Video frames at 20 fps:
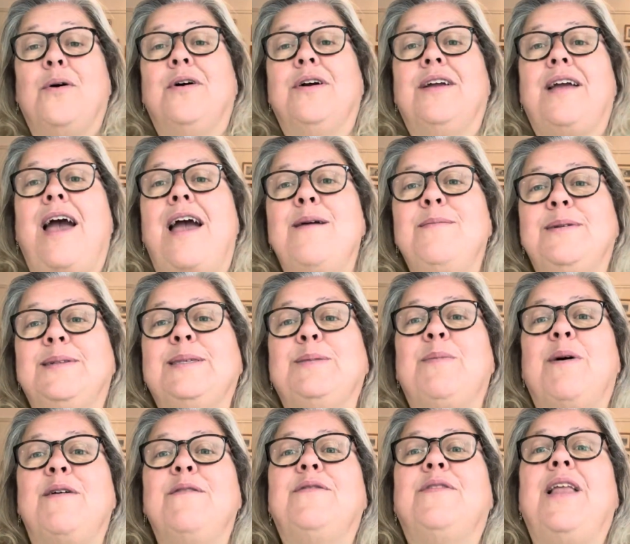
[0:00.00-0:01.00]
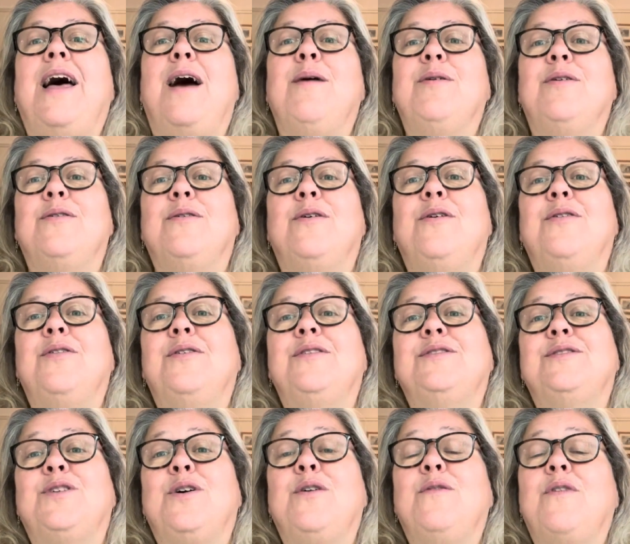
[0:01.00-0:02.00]
came into my flat with all the
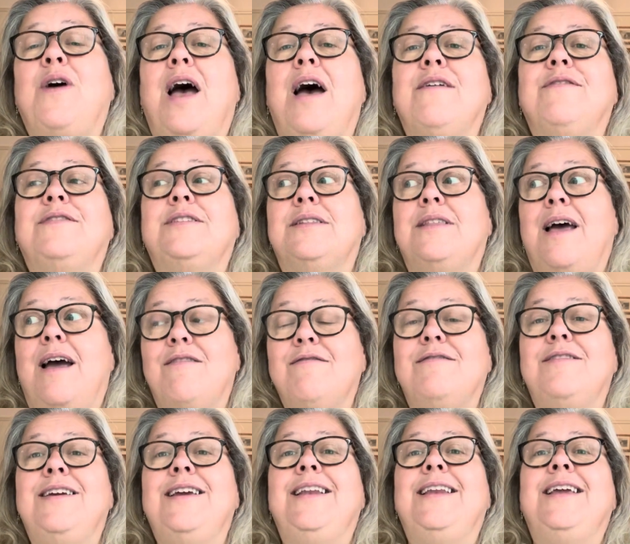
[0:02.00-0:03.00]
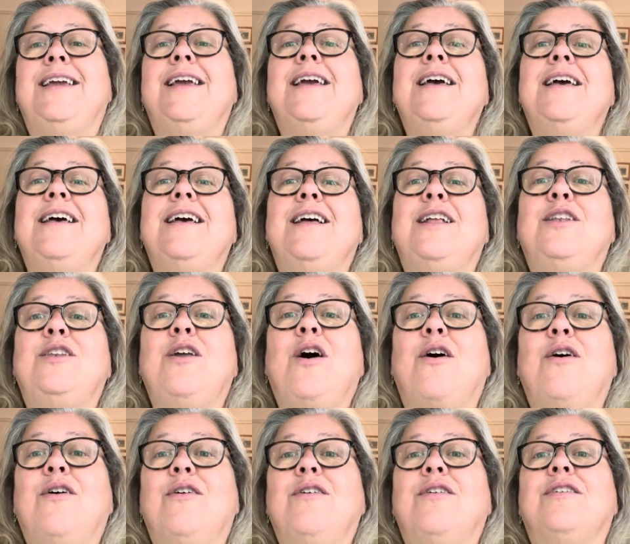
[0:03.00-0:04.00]
stuff after that really
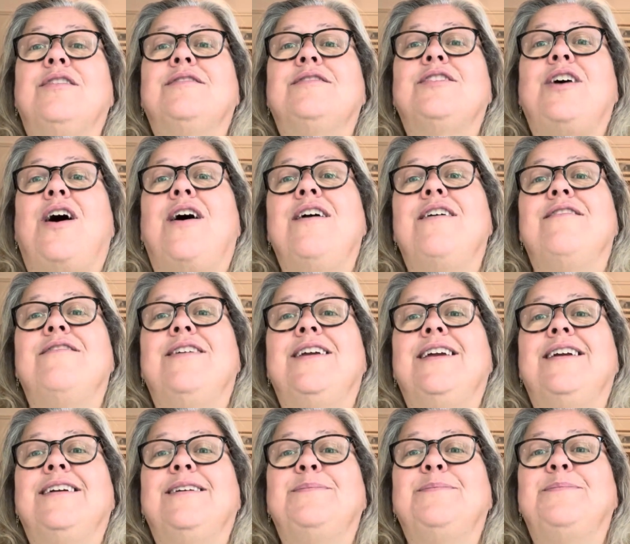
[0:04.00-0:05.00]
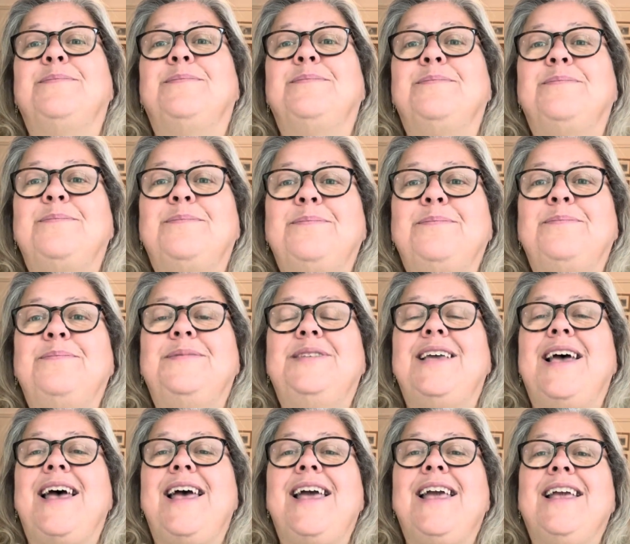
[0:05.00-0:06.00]
long, tiring
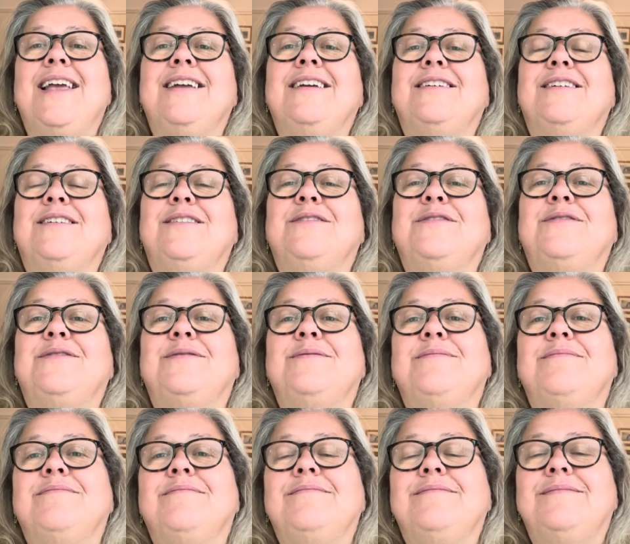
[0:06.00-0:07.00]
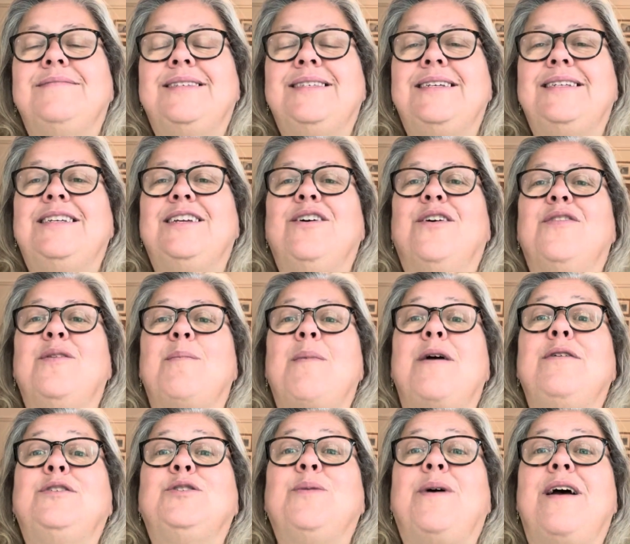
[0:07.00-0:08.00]
day of sitting on the
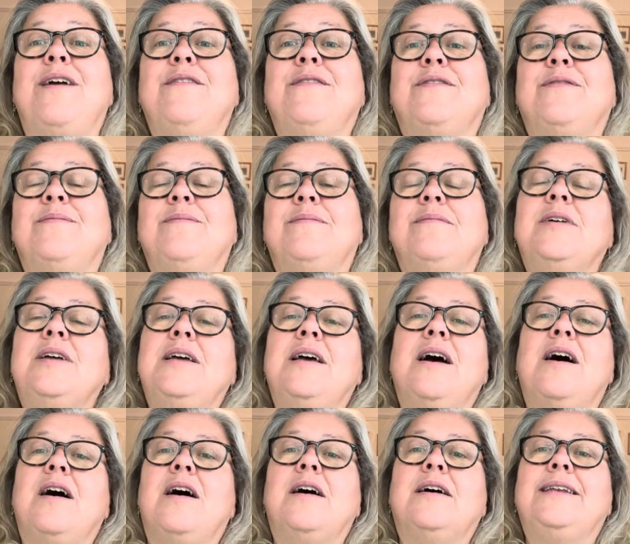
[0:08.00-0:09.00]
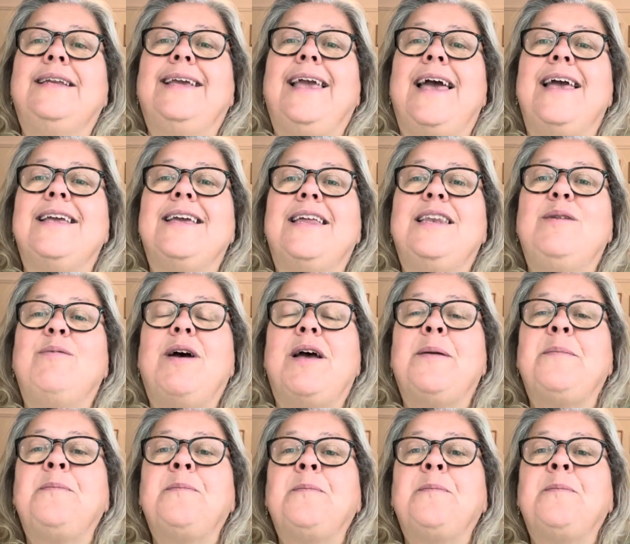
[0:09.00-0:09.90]
motorway, hardly getting anywhere.